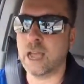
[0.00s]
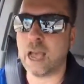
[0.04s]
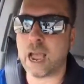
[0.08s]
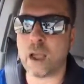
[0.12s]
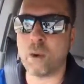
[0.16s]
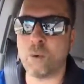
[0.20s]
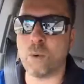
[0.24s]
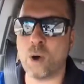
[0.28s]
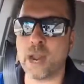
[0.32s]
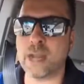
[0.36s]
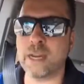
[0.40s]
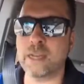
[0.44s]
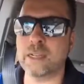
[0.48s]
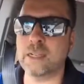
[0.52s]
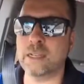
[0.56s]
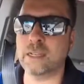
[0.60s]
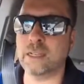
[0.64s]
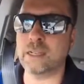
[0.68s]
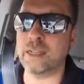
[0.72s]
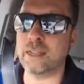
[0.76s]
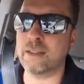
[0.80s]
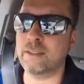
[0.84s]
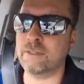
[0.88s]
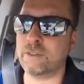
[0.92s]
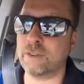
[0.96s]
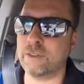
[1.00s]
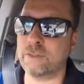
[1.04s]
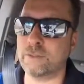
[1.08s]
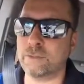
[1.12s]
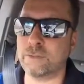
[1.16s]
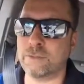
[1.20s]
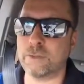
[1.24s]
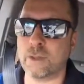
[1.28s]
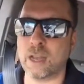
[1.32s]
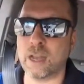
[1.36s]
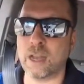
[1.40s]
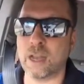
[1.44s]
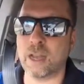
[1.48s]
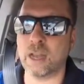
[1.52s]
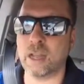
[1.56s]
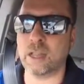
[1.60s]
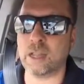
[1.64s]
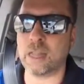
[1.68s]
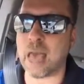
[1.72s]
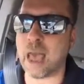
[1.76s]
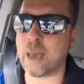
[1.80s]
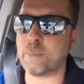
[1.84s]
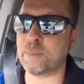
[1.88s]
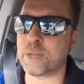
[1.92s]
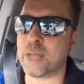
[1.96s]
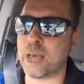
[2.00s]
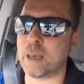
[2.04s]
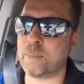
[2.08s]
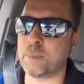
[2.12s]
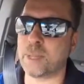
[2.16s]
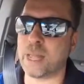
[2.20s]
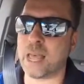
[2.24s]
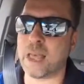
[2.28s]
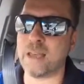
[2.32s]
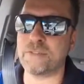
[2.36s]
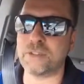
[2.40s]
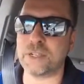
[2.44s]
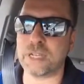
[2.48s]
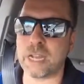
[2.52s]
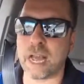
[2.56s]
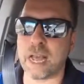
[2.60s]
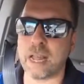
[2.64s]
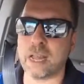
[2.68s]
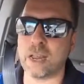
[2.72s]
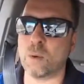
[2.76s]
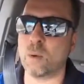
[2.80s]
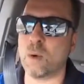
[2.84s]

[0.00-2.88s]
I wanted to live a laptop lifestyle.